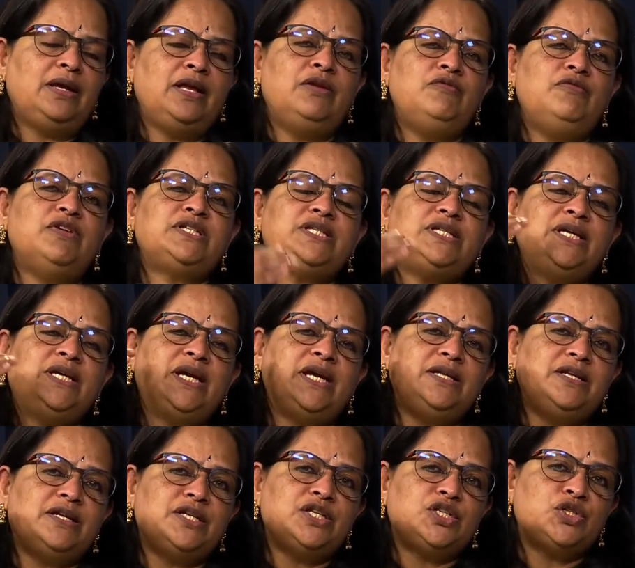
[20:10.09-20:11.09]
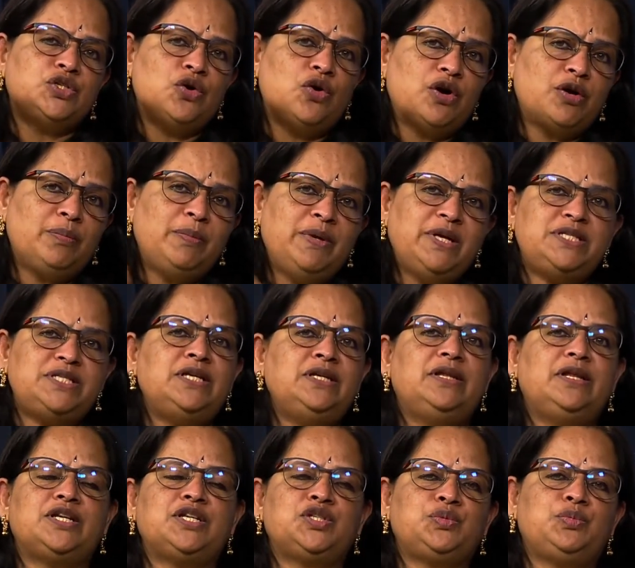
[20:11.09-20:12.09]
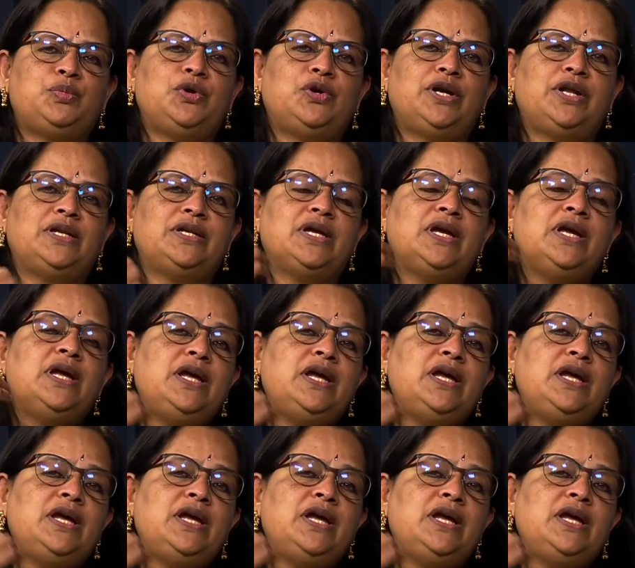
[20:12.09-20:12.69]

investigator is not meeting the respondent.